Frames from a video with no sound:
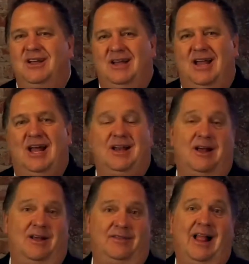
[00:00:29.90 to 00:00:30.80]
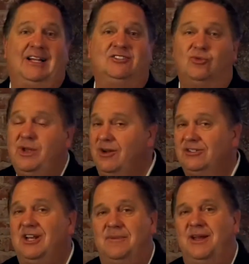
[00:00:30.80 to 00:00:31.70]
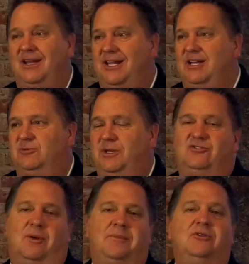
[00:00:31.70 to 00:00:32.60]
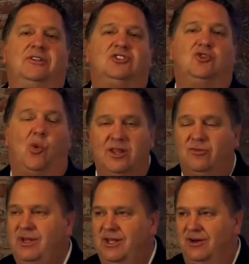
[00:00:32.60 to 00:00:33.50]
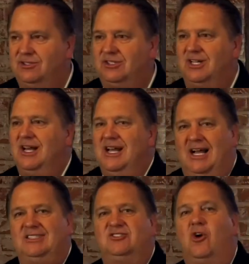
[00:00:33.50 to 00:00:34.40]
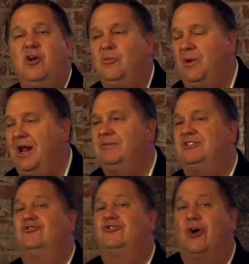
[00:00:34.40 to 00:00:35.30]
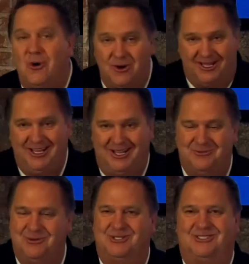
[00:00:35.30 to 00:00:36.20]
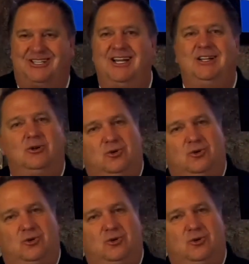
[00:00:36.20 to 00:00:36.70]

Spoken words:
and the last 3 years I've been at eXp, so I've been doing this 23 years. I started when I was 30 in real estate. Little